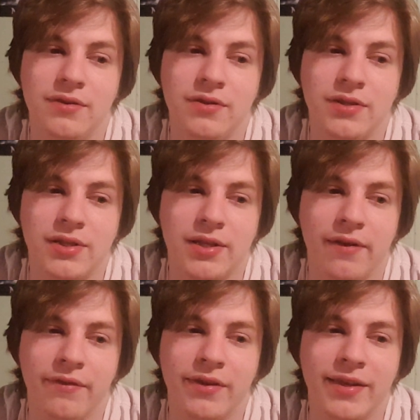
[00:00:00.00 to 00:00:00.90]
just
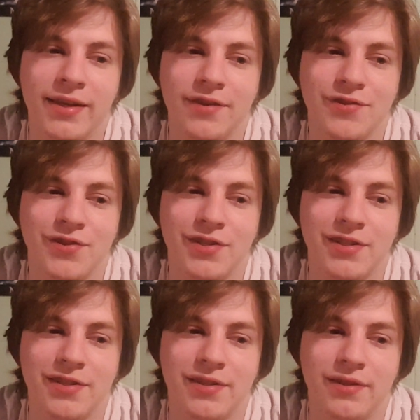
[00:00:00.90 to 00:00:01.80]
everything is
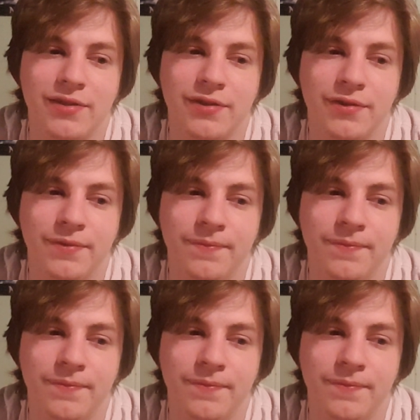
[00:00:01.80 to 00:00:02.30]
just,